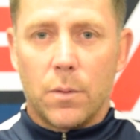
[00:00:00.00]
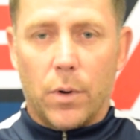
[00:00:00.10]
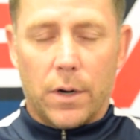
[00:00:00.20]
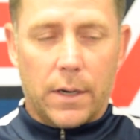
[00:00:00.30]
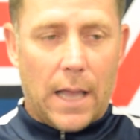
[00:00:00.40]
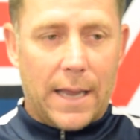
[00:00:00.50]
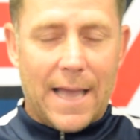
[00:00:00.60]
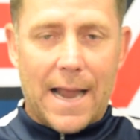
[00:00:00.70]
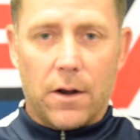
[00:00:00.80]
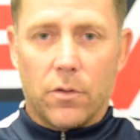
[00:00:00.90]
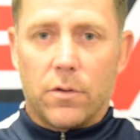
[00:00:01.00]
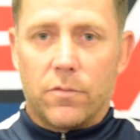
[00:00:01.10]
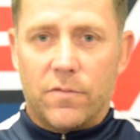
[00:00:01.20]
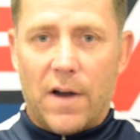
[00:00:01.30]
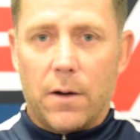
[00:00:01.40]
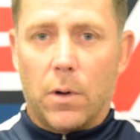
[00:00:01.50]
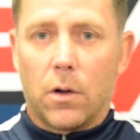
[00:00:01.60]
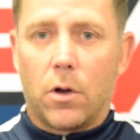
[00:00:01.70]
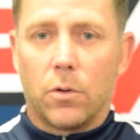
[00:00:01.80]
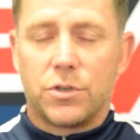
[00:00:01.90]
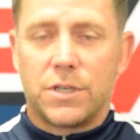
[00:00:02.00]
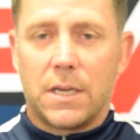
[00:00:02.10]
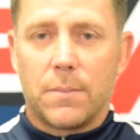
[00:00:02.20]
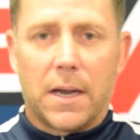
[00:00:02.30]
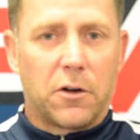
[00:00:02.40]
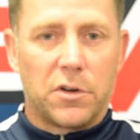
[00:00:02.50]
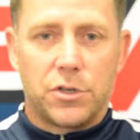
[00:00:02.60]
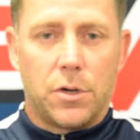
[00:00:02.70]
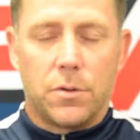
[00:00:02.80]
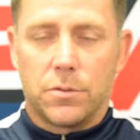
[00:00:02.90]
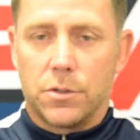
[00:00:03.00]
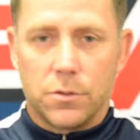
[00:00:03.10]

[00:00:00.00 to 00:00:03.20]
but again, another very well coached team by Chris Hughes,